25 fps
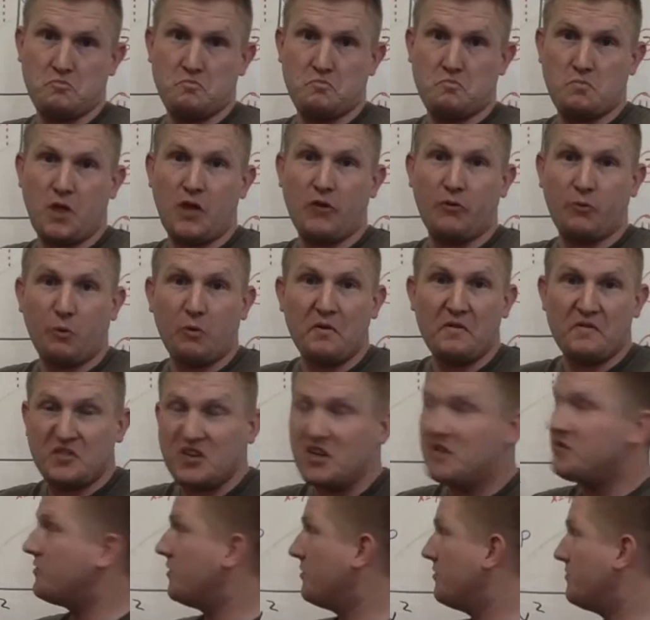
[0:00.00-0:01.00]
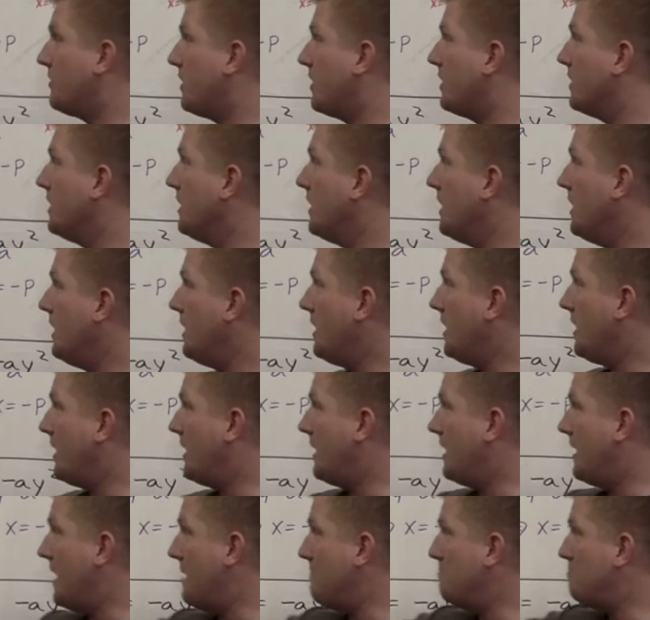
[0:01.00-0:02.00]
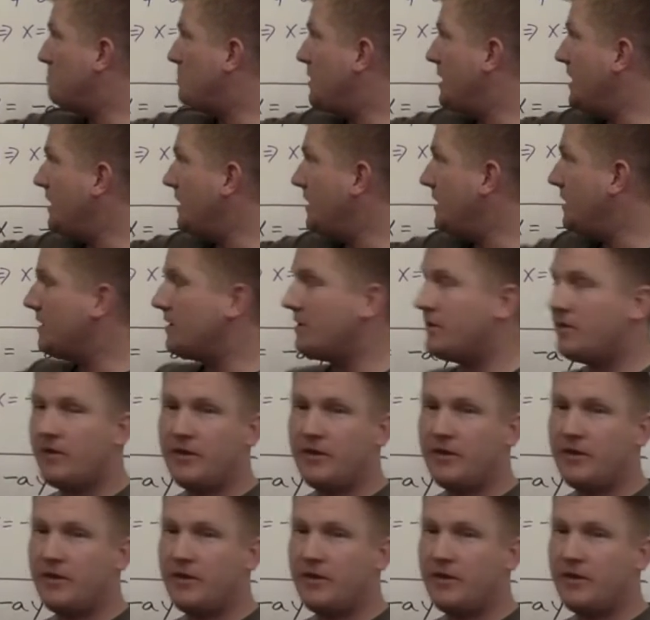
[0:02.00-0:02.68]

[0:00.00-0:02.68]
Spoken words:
That's what we've seen so far. And p,